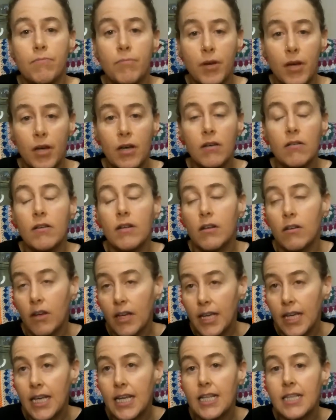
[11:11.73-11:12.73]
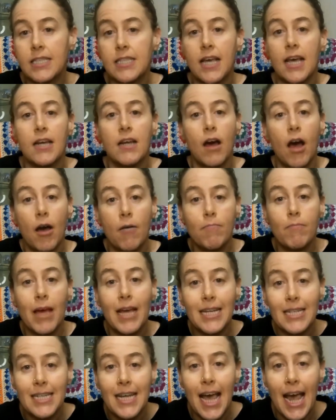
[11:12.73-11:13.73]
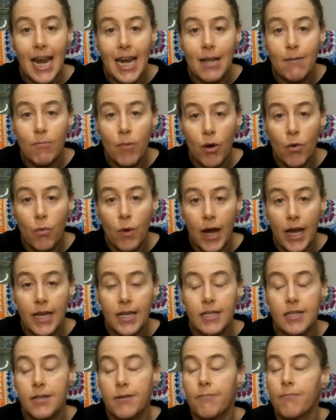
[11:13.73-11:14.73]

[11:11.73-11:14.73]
But like Ian said, I'm maintaining my weight.